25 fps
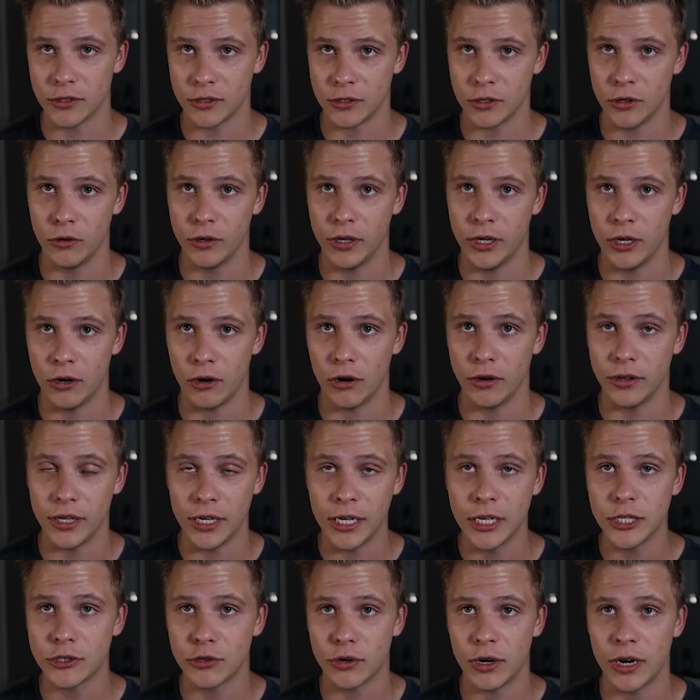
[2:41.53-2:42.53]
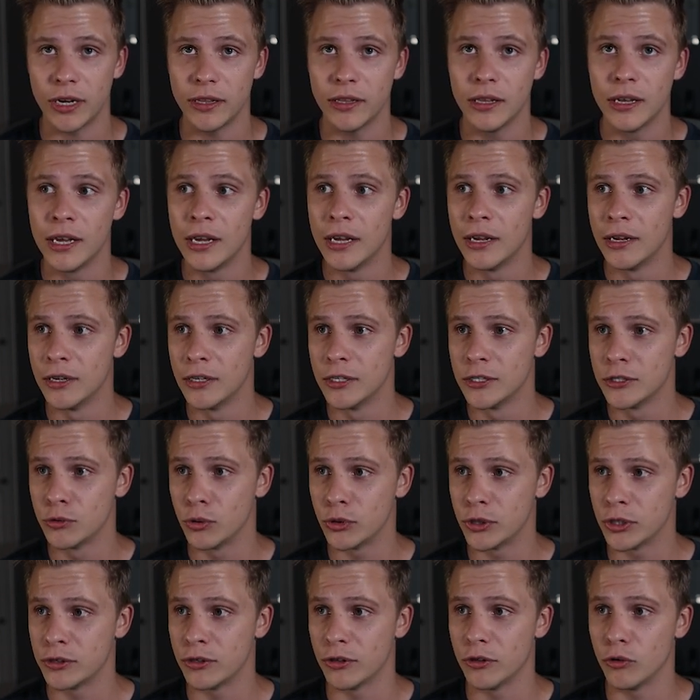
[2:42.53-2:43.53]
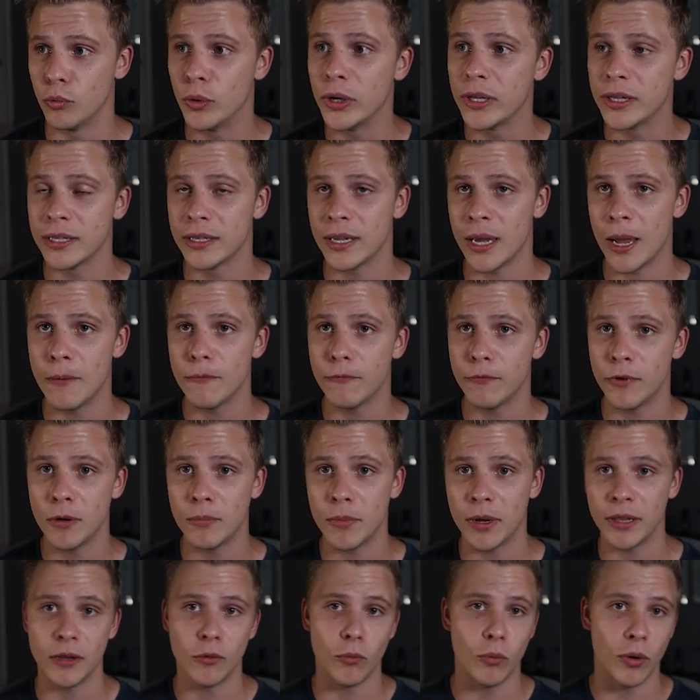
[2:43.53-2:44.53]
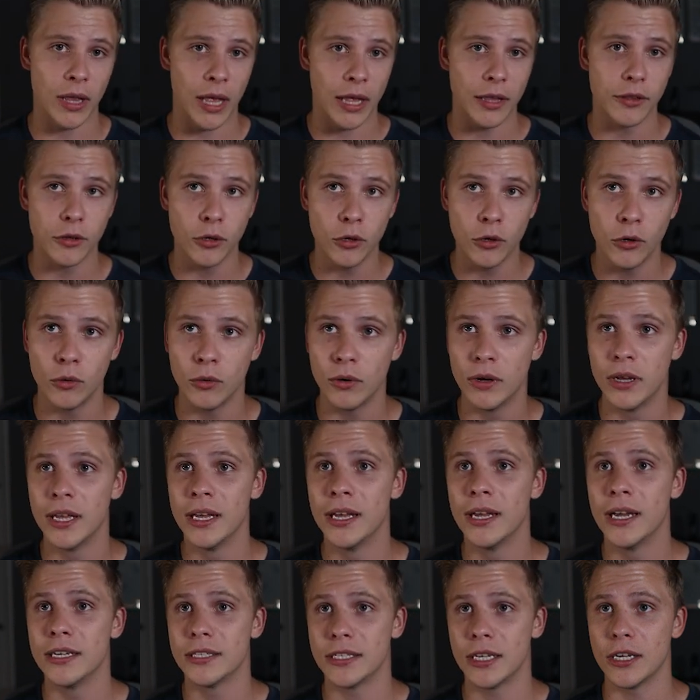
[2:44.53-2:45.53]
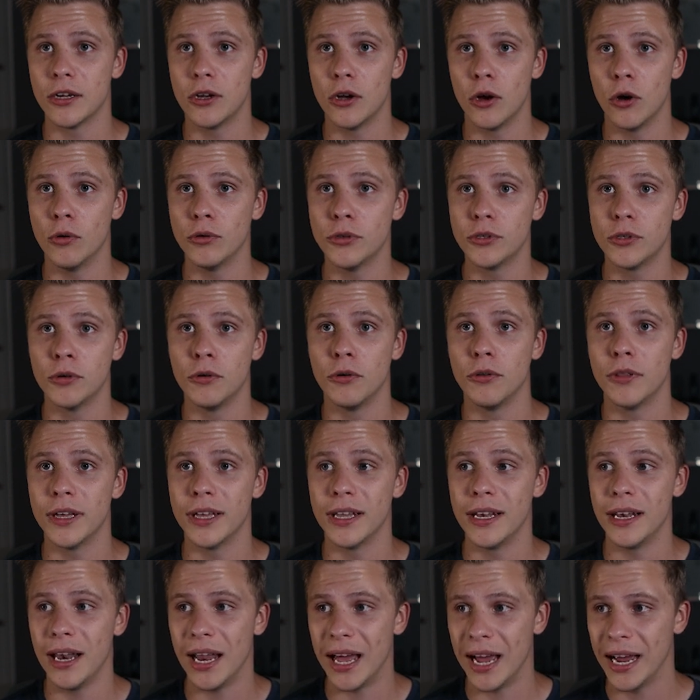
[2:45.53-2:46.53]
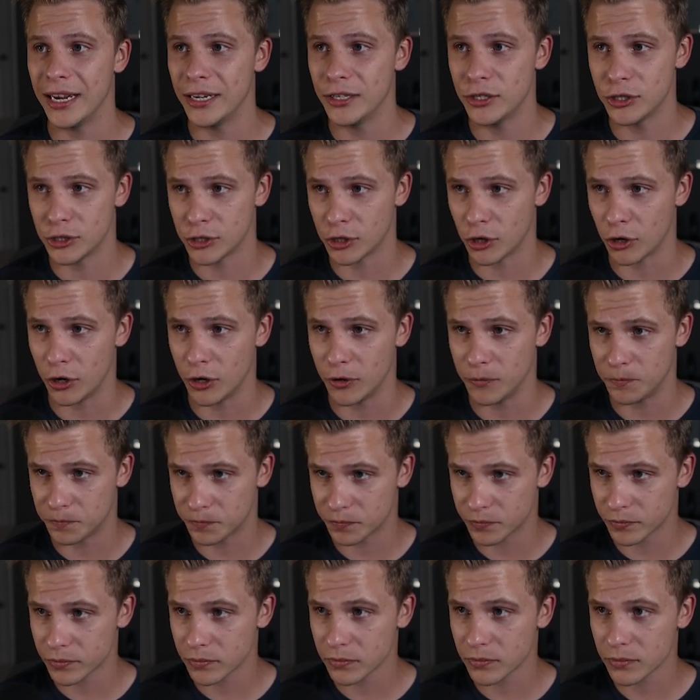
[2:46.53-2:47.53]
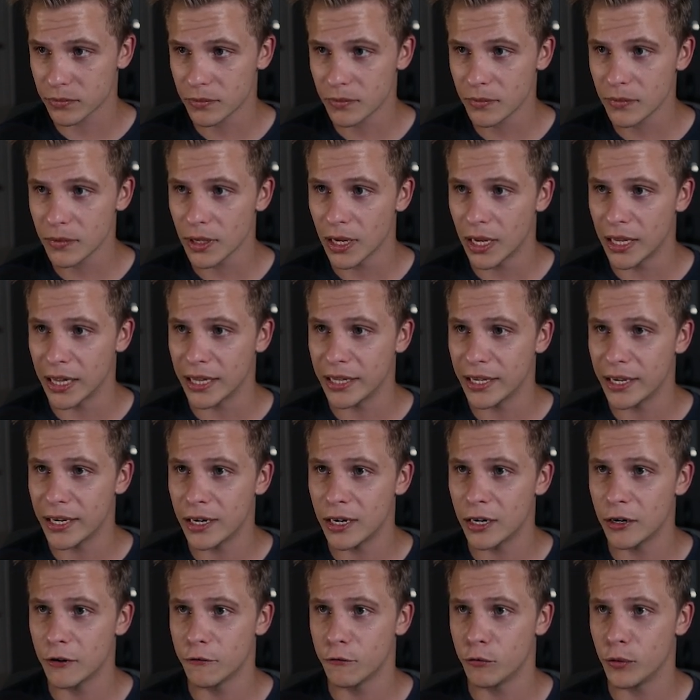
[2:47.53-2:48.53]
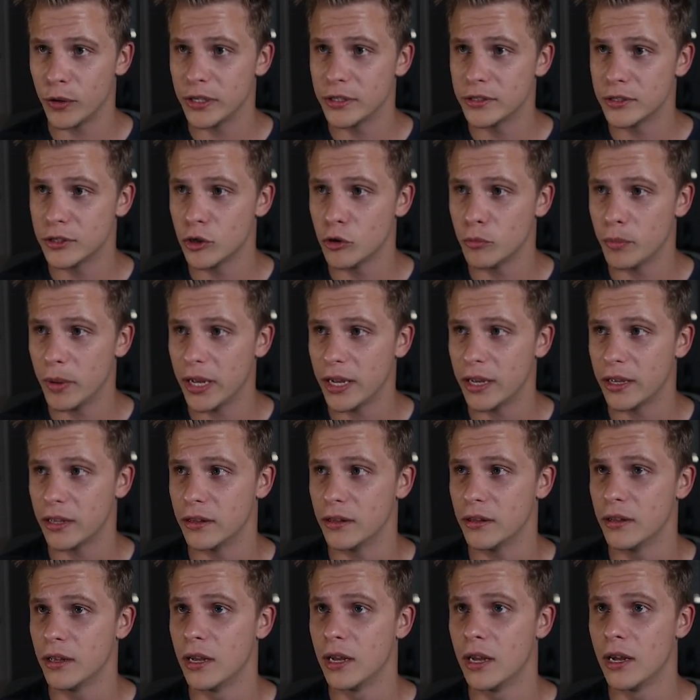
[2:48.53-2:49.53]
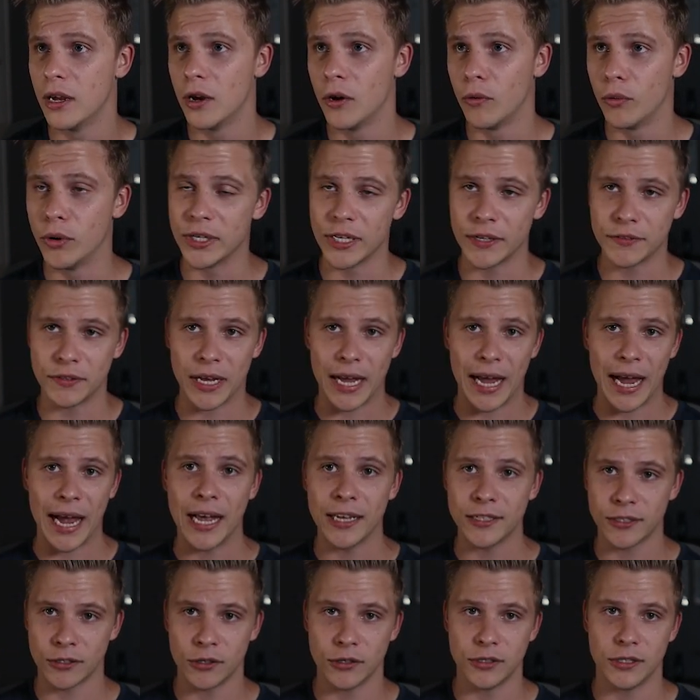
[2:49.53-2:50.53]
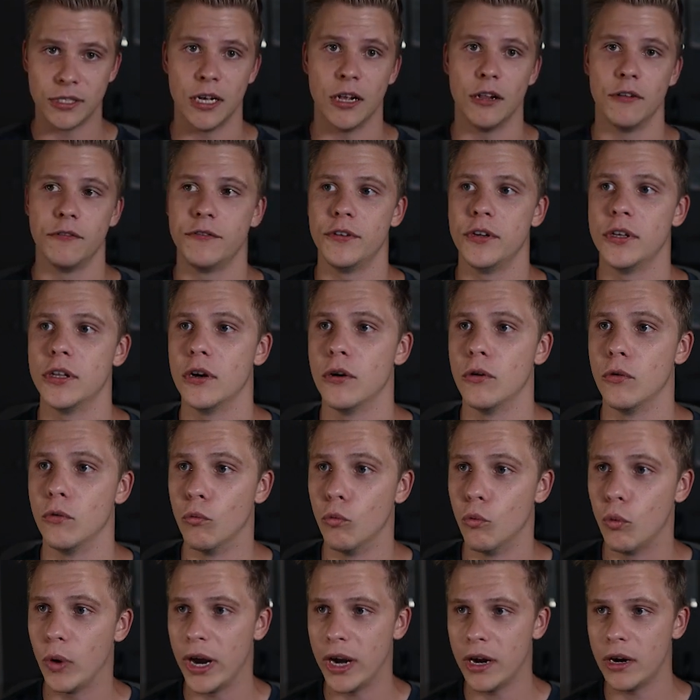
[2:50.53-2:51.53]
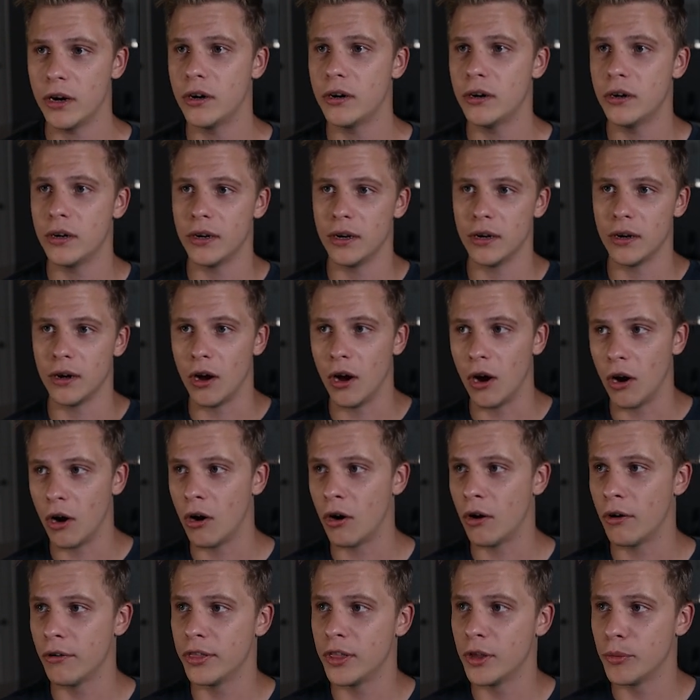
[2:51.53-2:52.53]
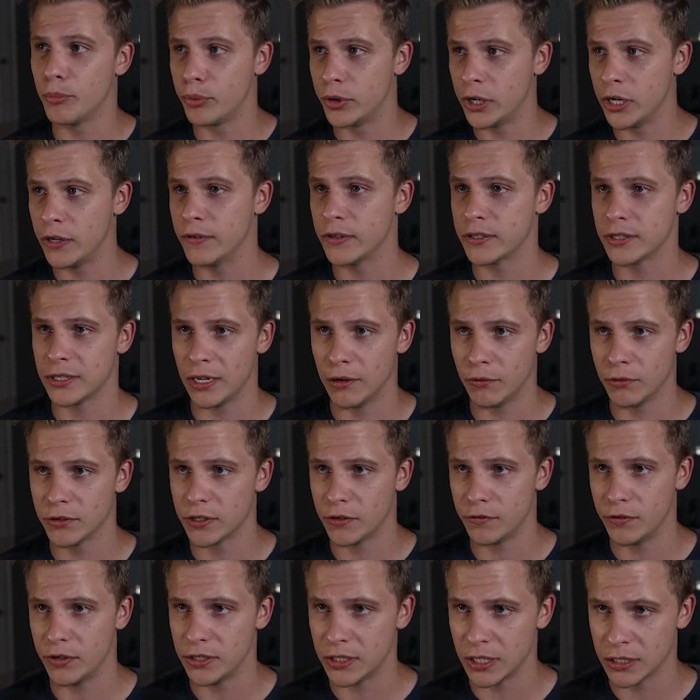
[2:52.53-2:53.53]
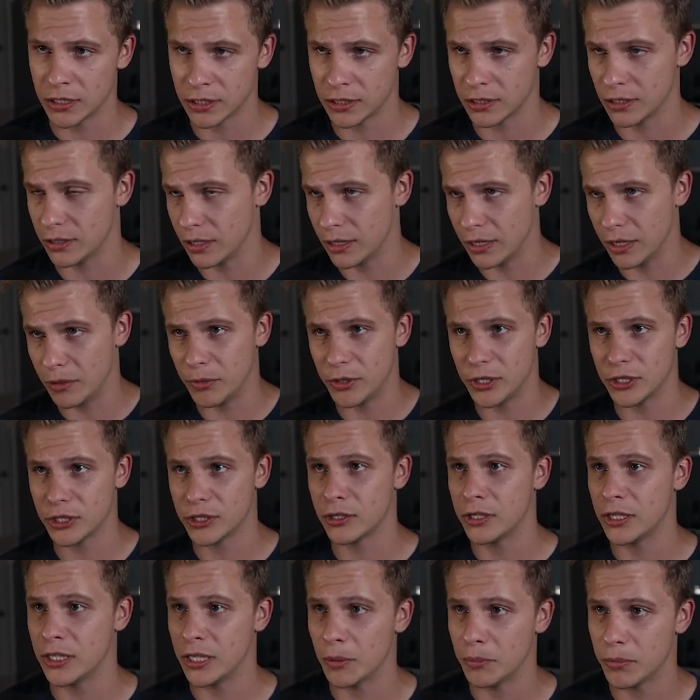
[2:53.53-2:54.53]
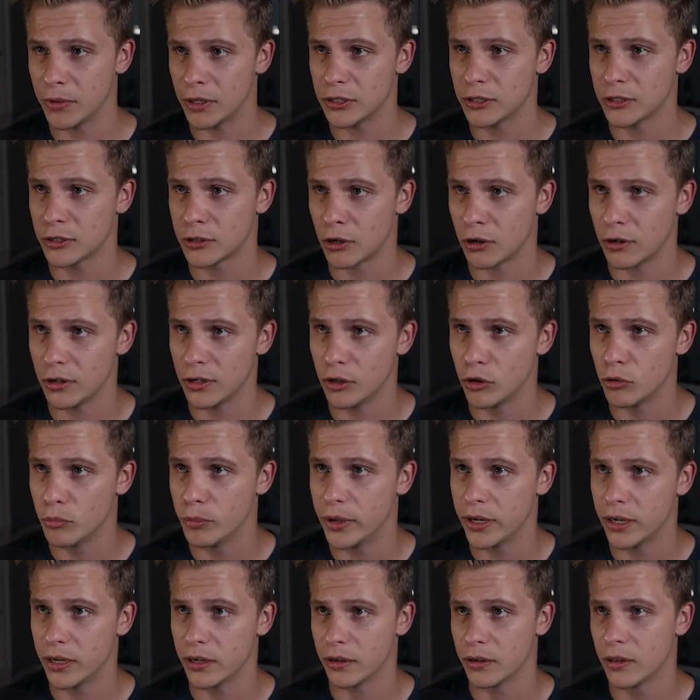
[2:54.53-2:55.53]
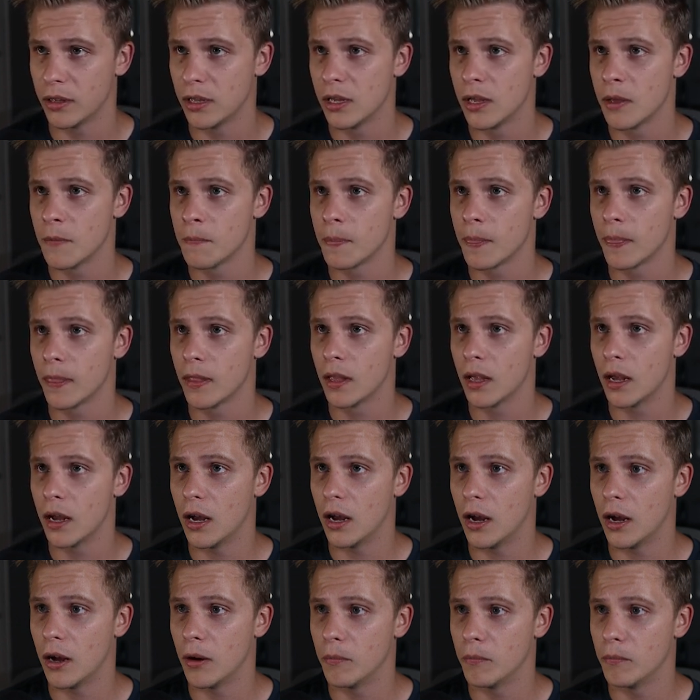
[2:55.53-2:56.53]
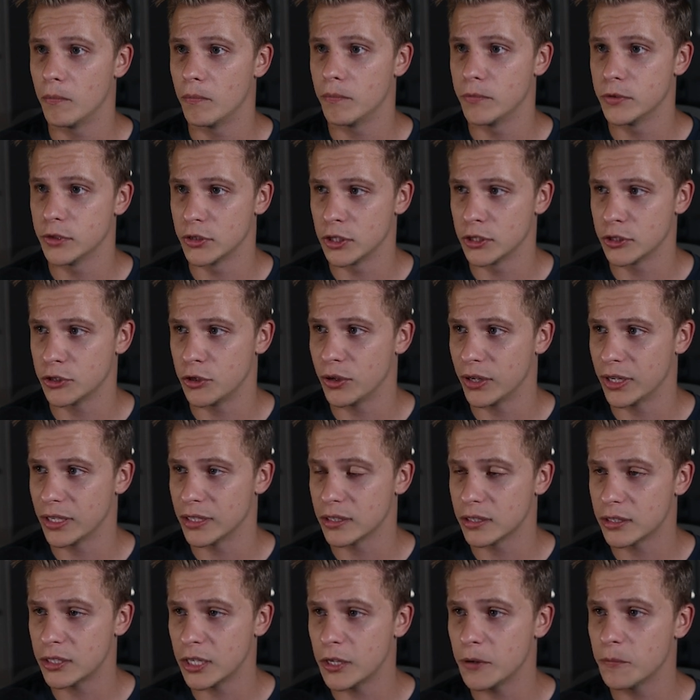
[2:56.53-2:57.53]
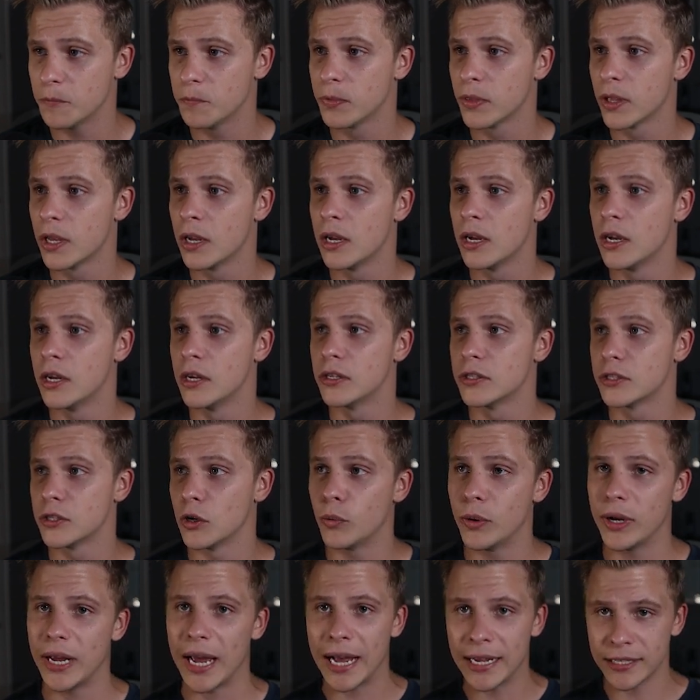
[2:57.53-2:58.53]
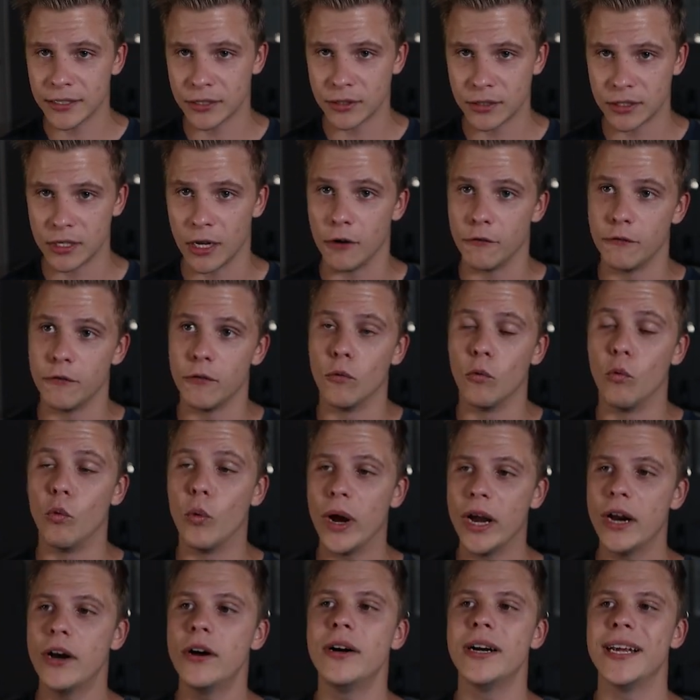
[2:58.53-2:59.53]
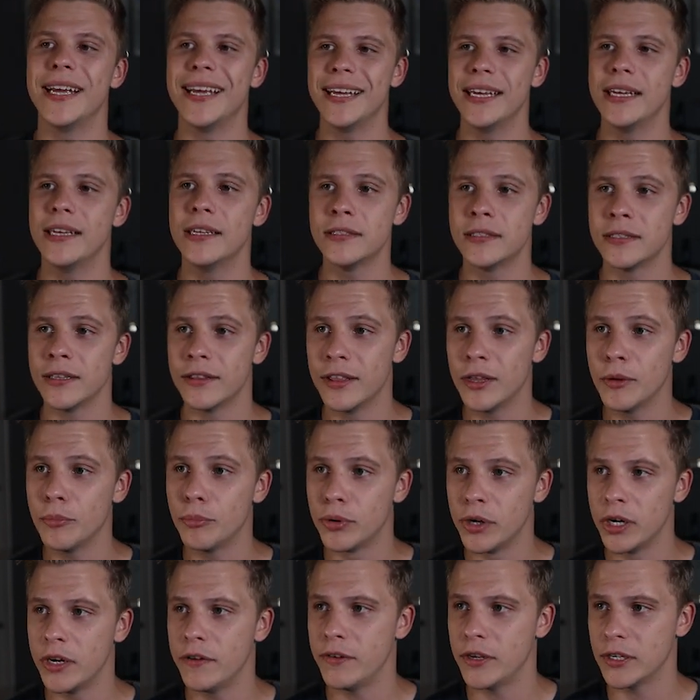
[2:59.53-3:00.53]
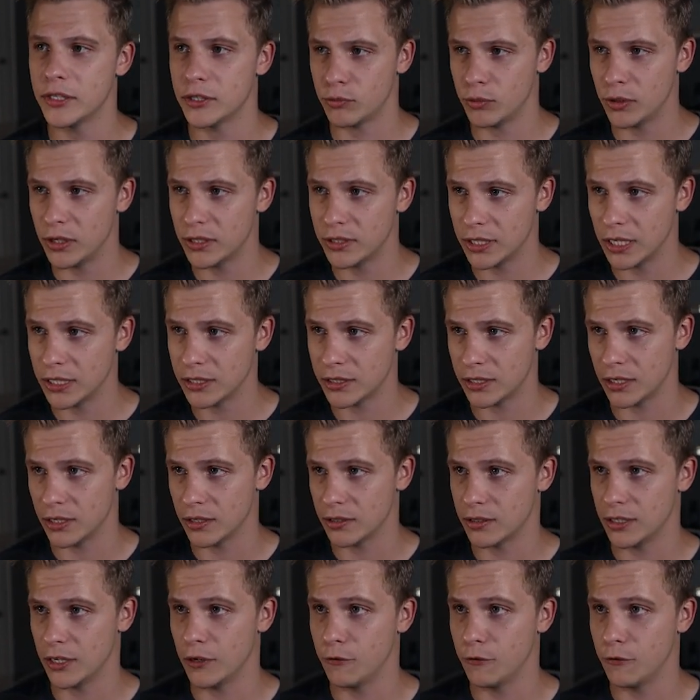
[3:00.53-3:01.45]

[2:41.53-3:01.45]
So here on E-Trade, switch it to the weekly time frame, and then what I do is I go to the line chart, and then here if we zoom in, we just have to ask ourselves, where are the previous levels of resistance? Let me just clean up this chart a little bit, just so you can see. So we ask ourselves, where is the previous resistance?